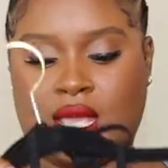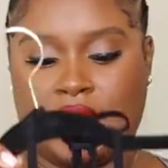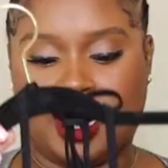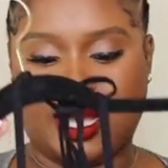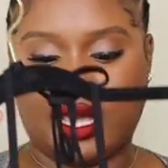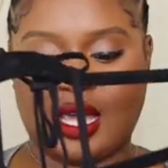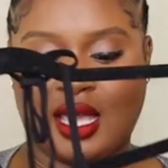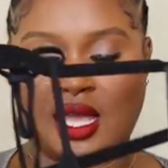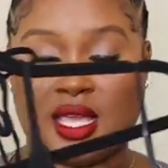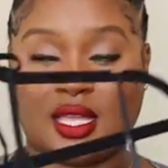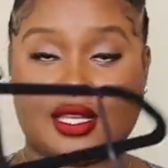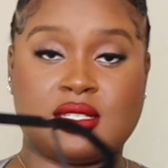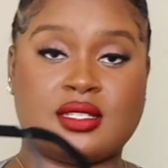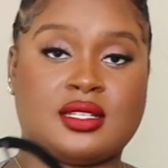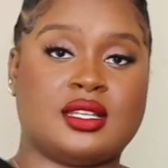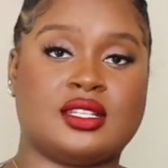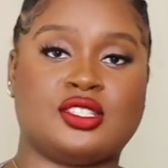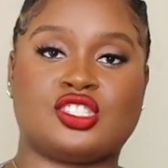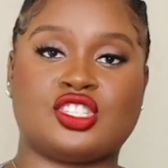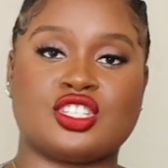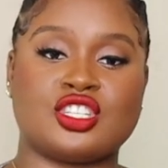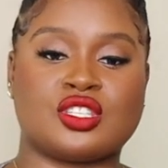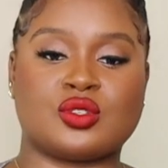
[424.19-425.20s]
and
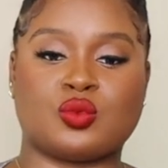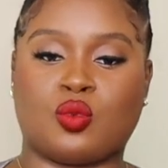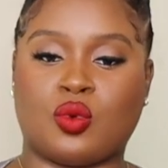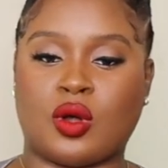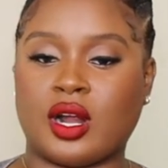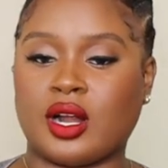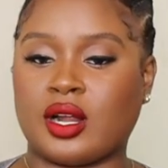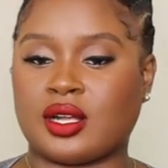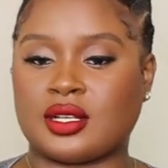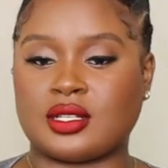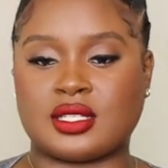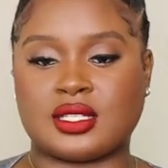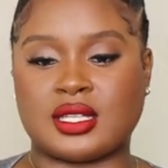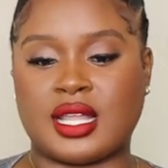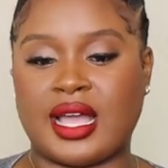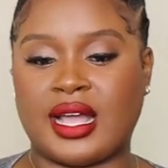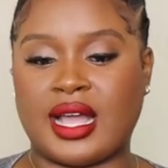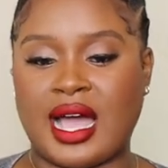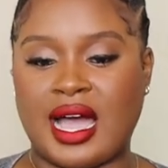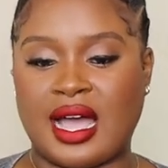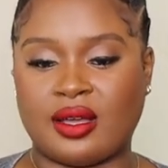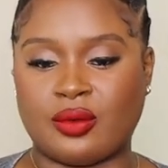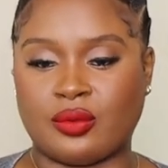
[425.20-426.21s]
it just works.
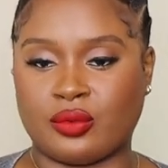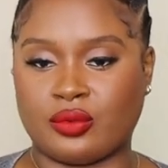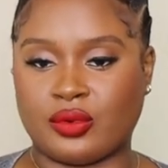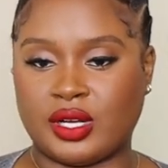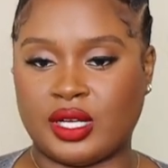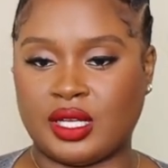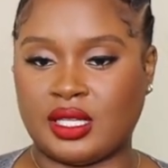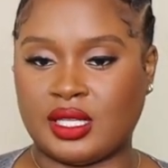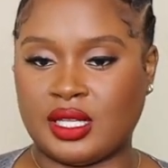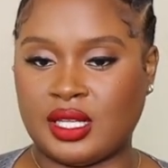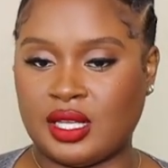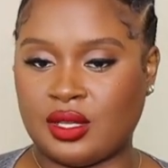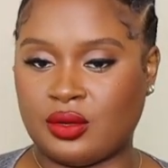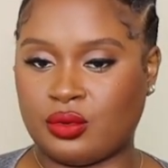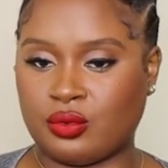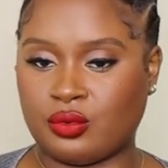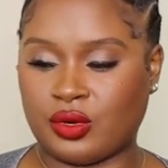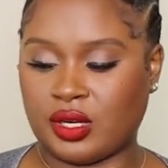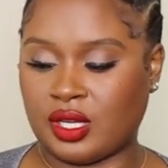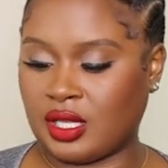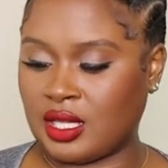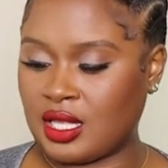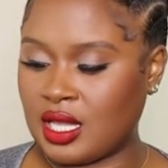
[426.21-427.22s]
Like, I really,
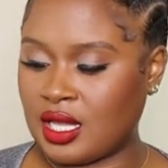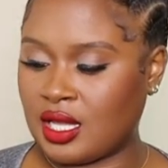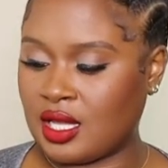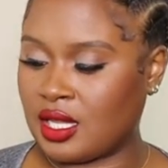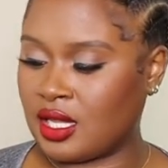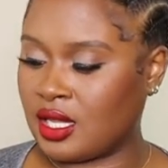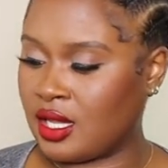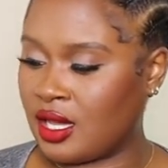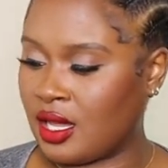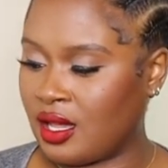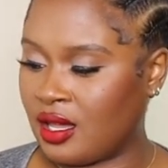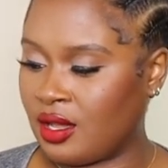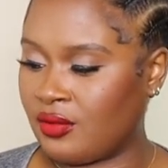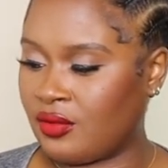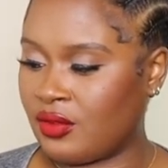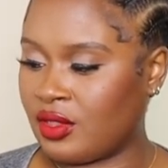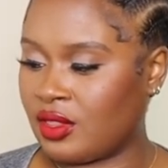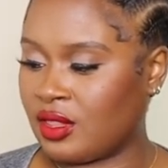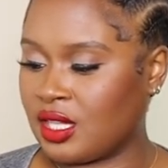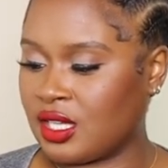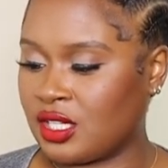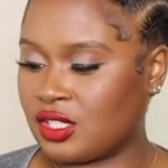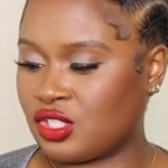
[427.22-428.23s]
really love
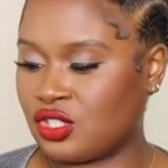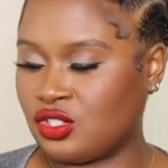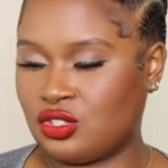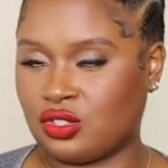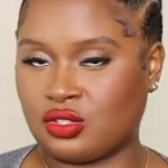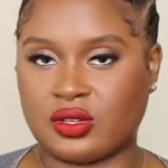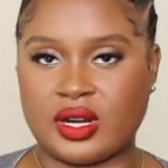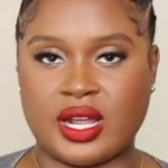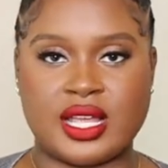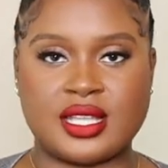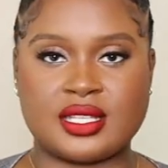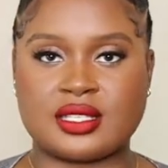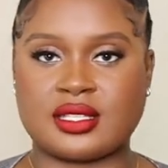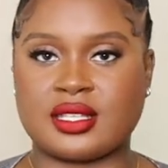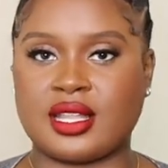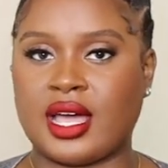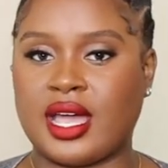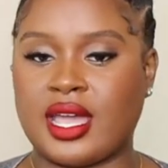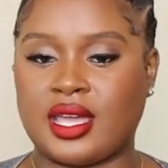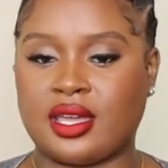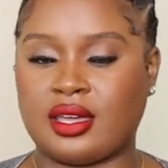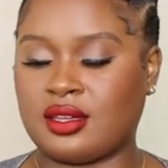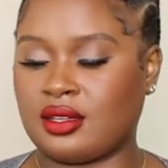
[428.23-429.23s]
this dress.
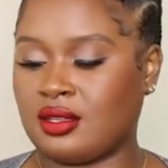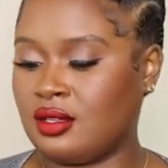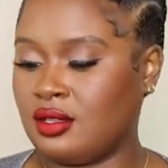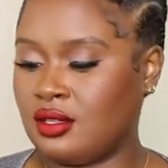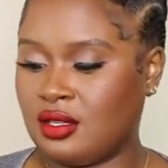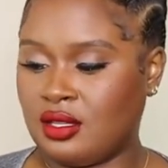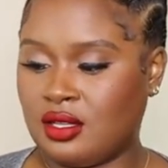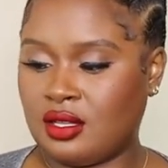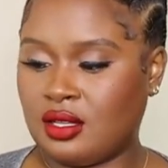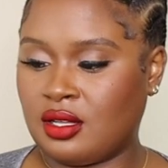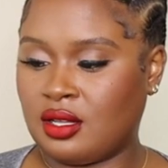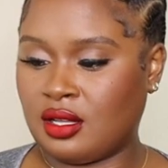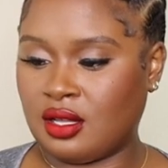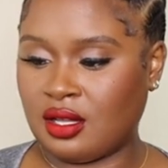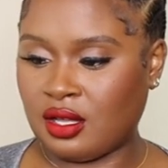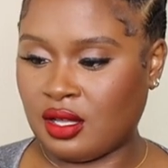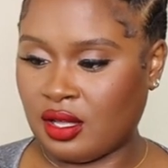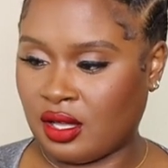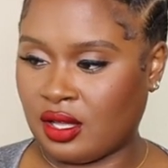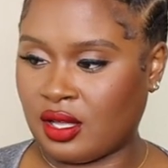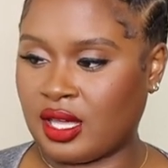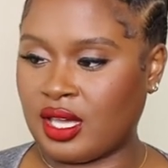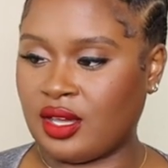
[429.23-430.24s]
Like,
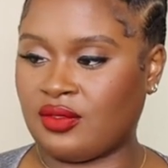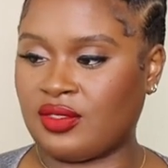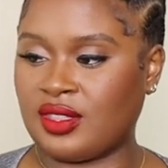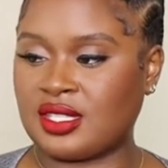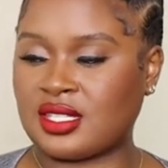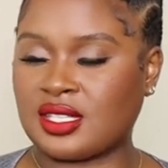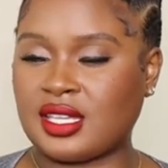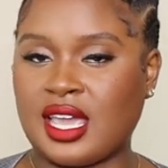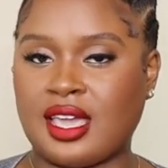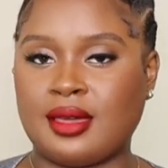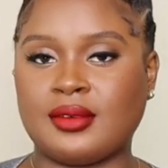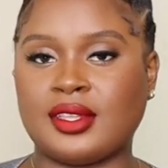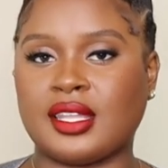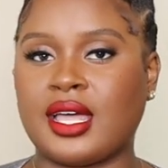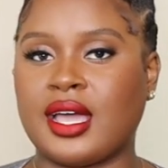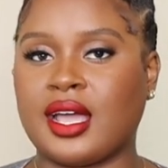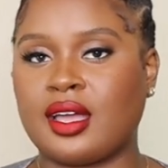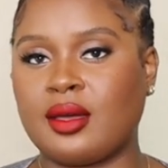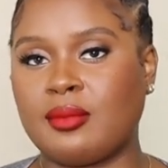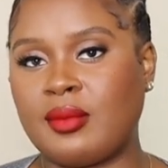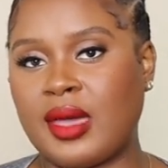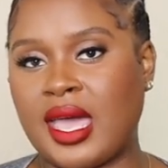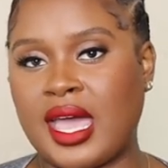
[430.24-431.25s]
oh, if this came in
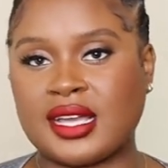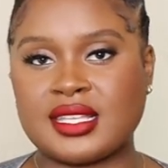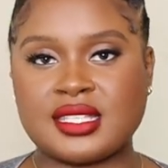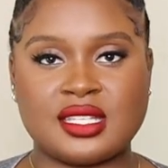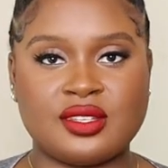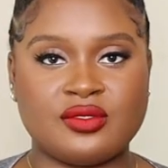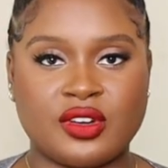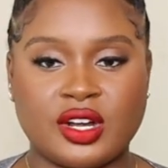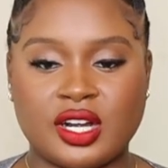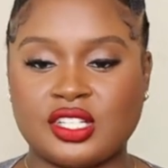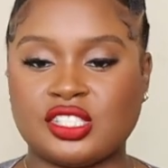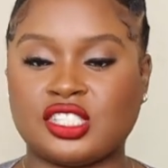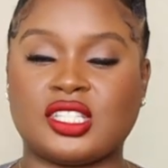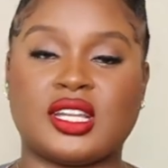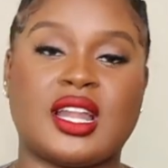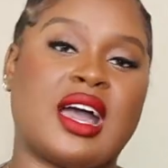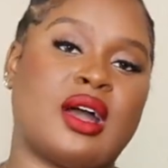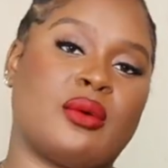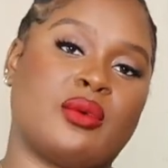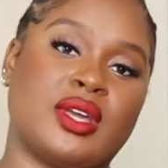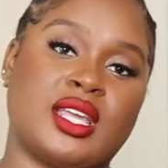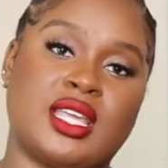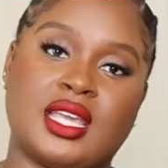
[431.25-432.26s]
like a maxi version,
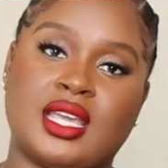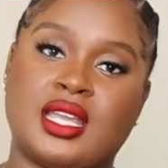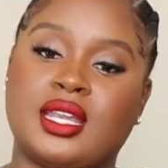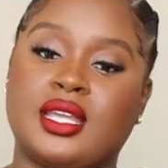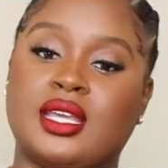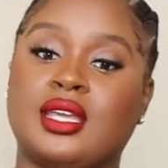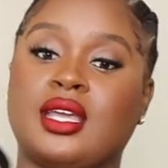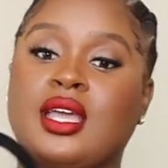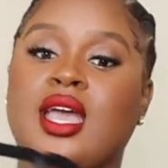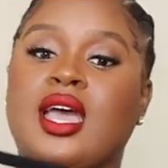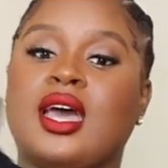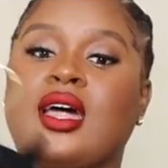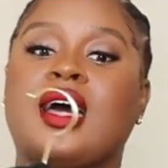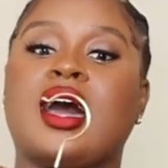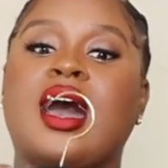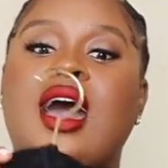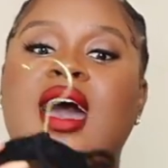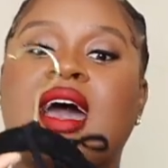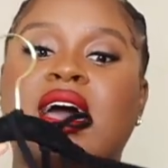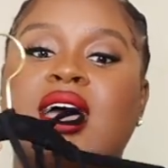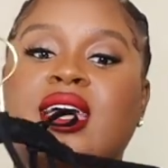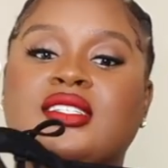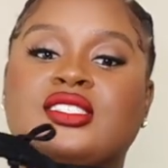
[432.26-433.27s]
I would get it.
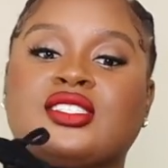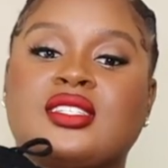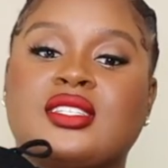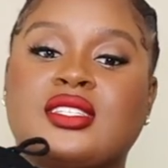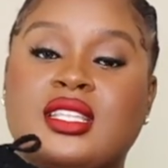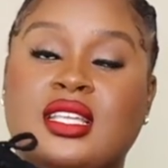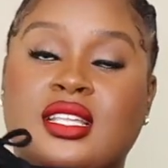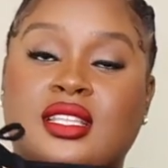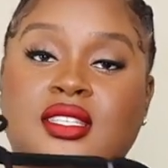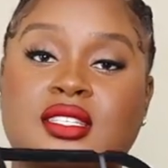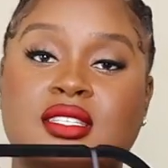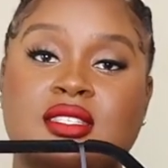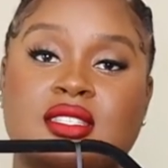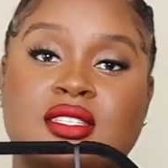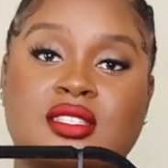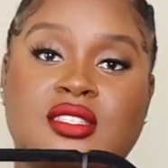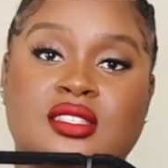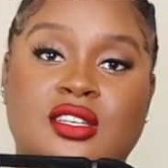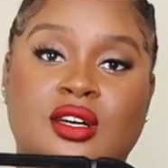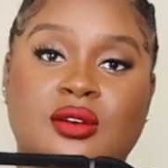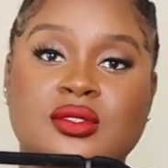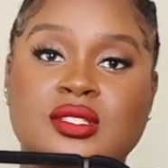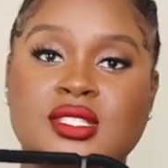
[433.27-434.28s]
I just think this is
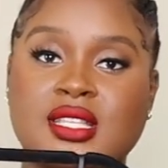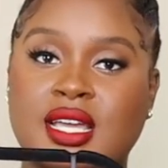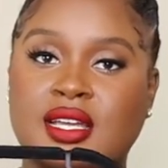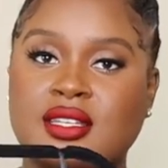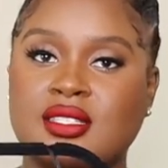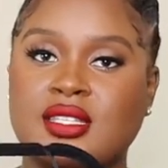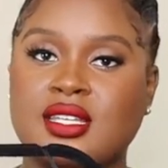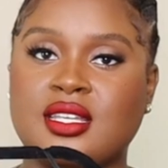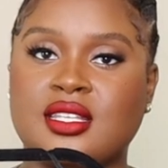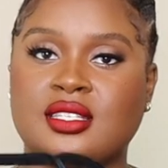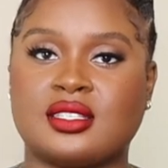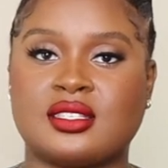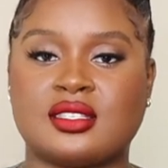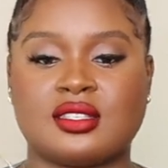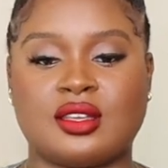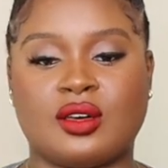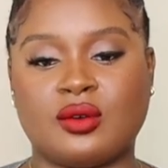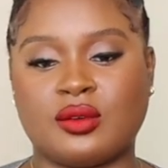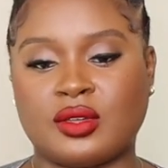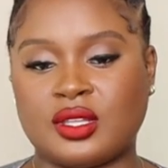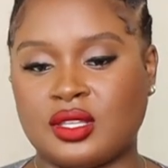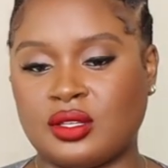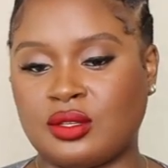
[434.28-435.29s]
so sexy. It's
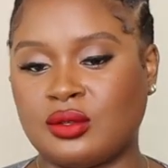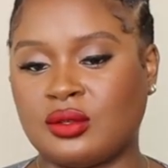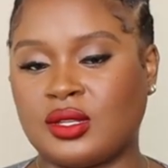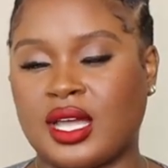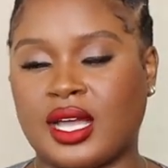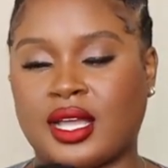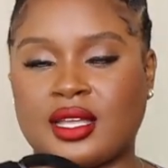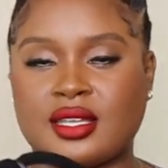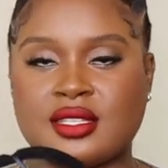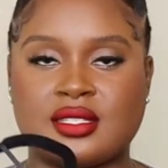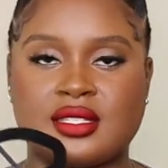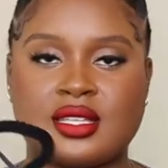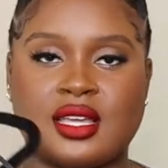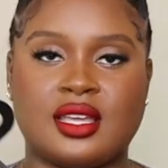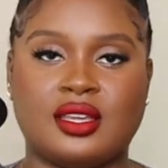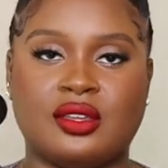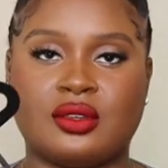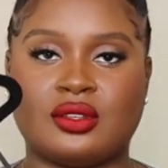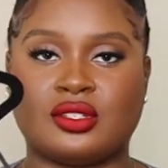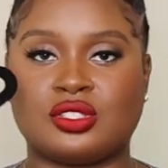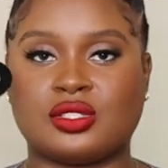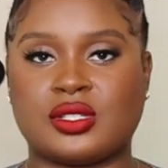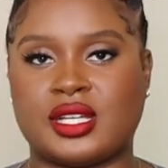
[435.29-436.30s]
so cute. Like I said,
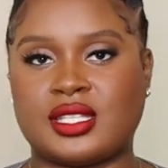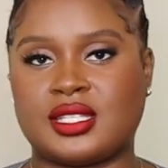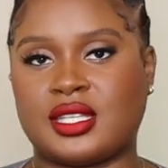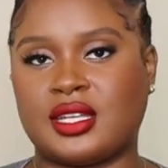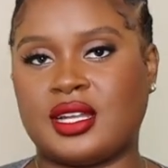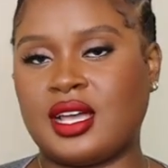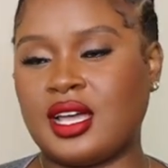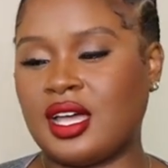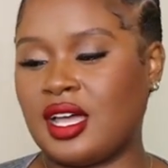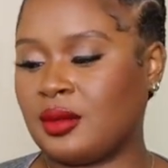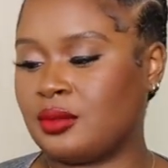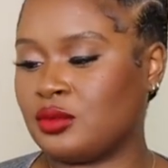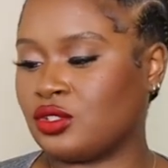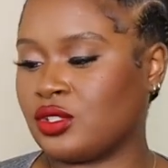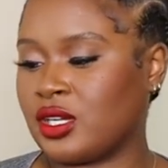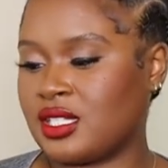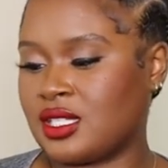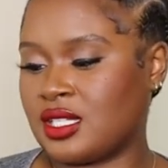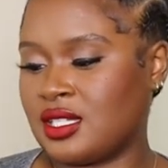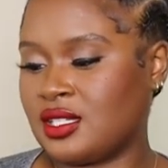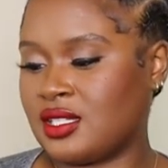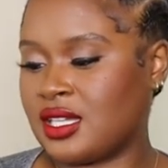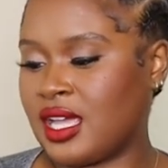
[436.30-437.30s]
you can dress it up,
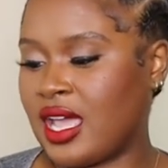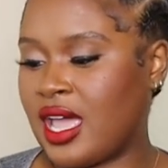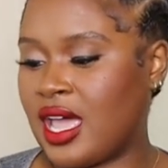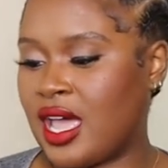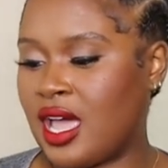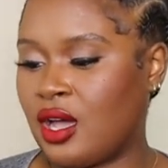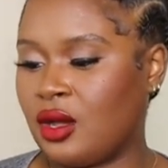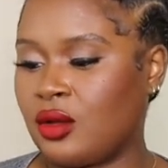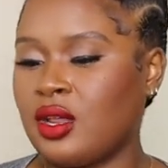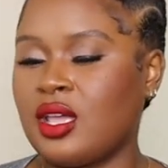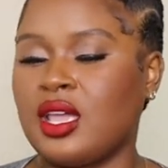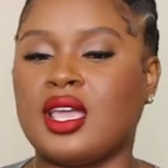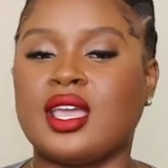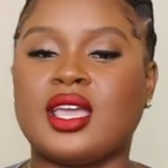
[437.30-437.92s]
dress it down.